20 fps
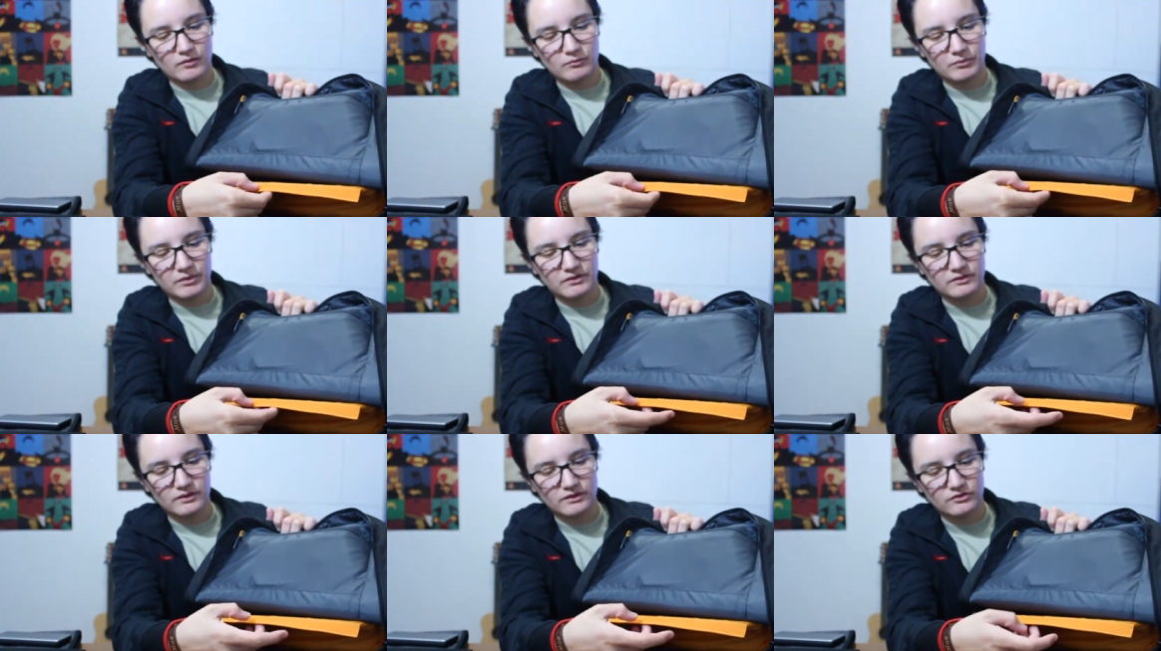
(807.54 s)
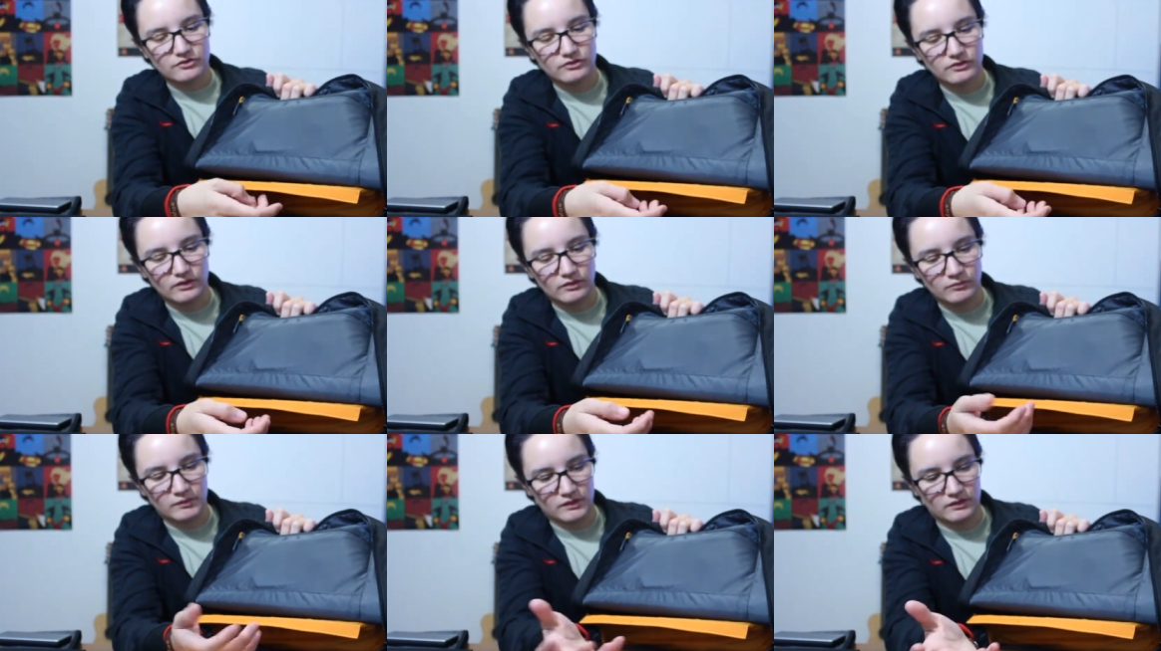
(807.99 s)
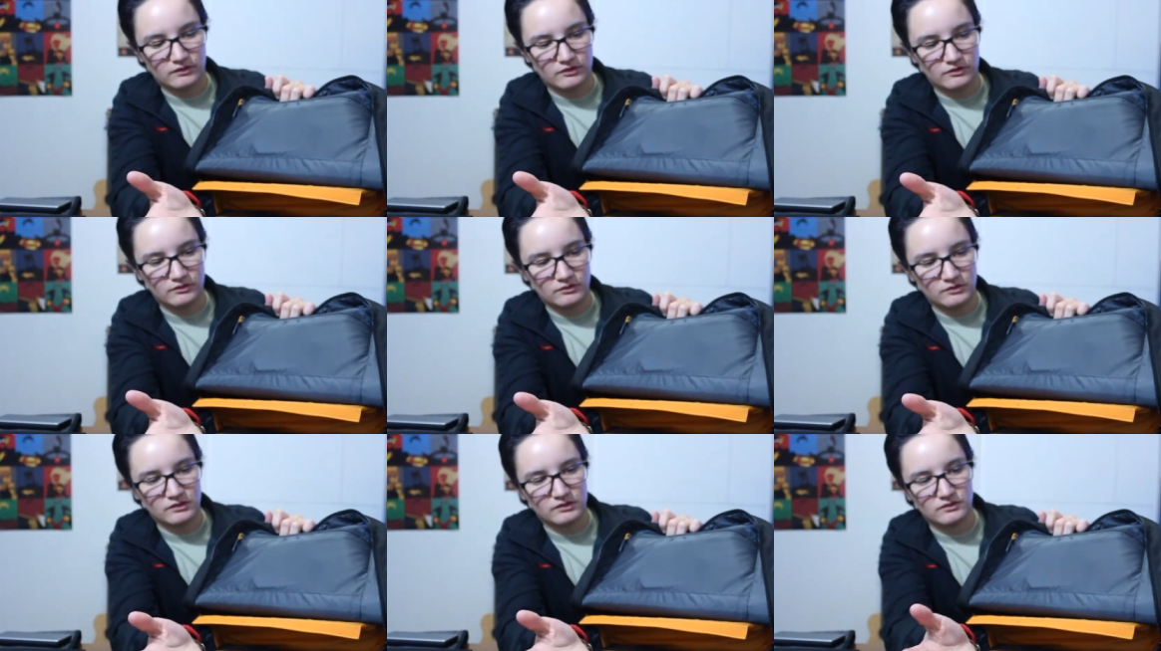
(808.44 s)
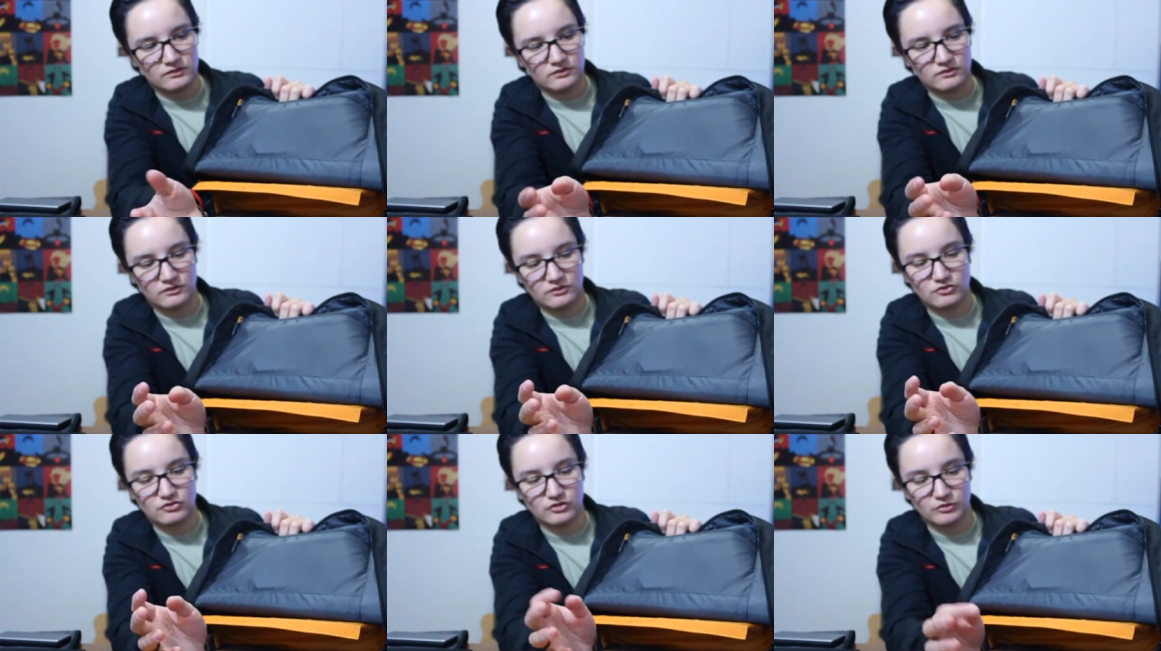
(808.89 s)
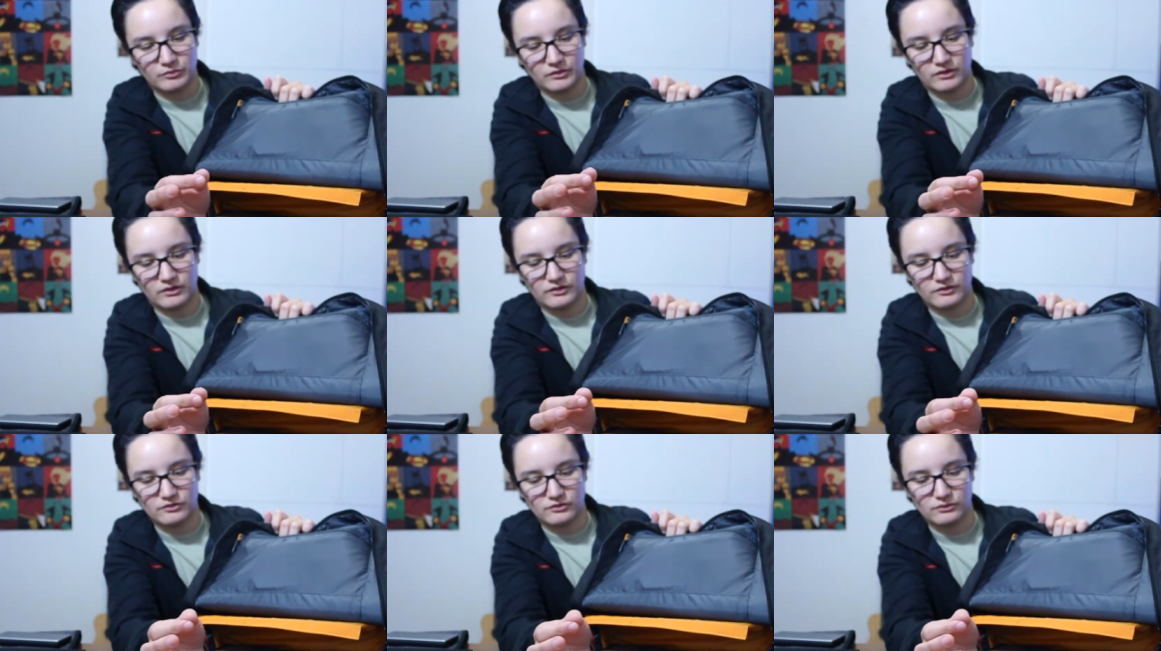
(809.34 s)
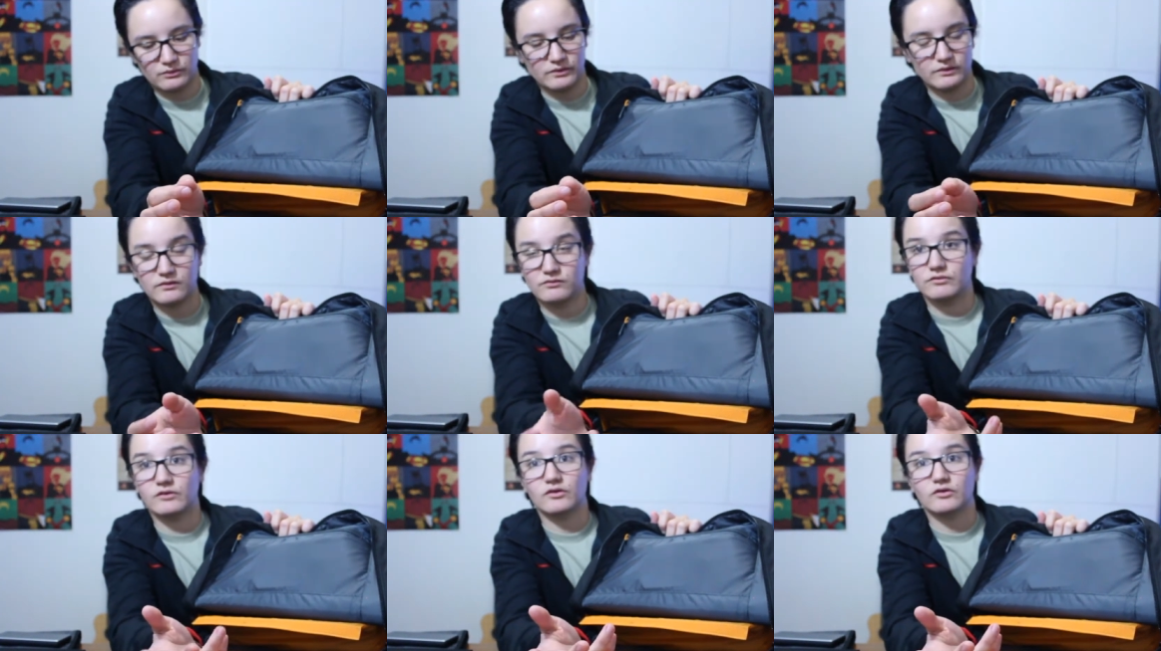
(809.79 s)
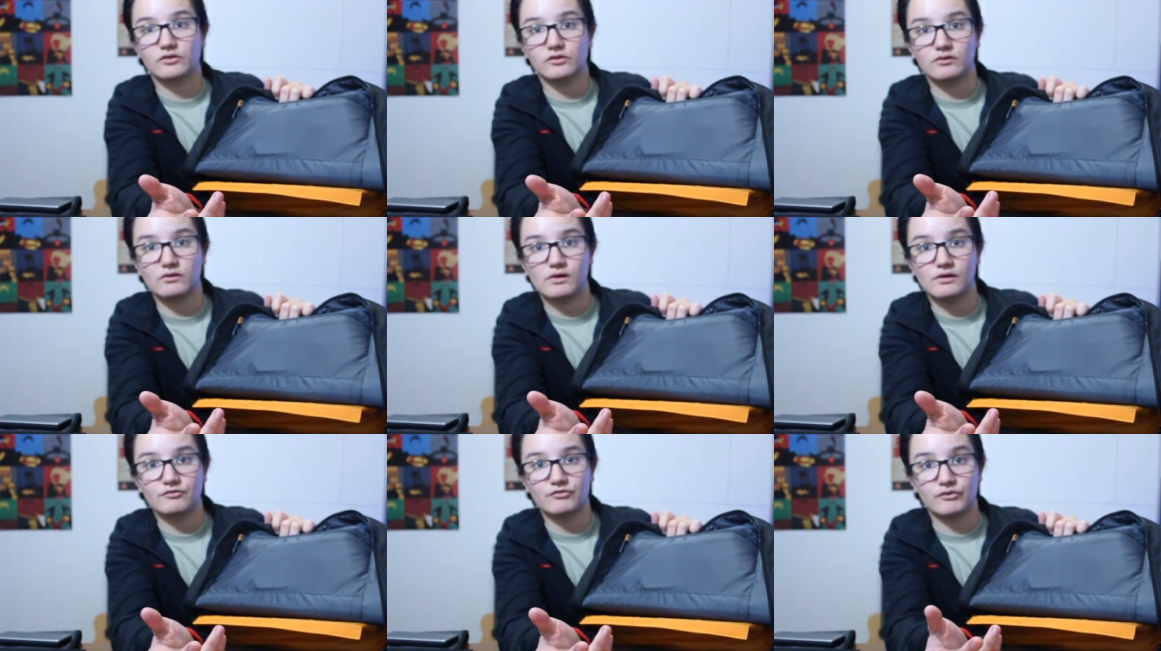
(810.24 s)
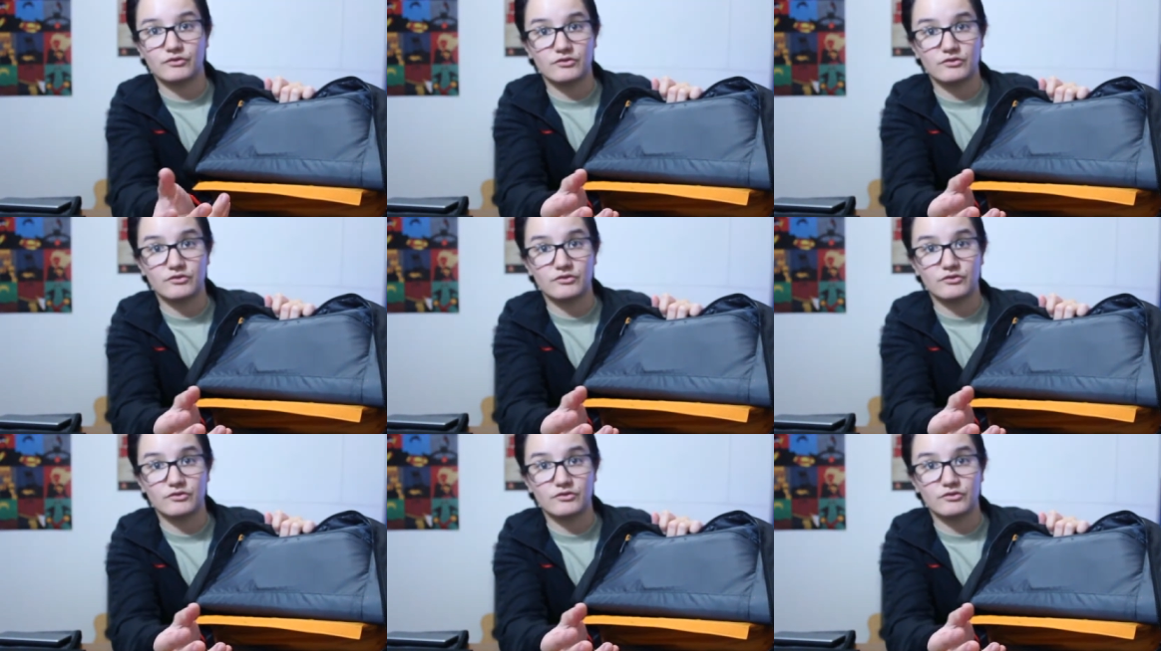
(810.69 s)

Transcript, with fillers: but it's actually, I'm not going to do it because it's extremely hard to get the Velcro off,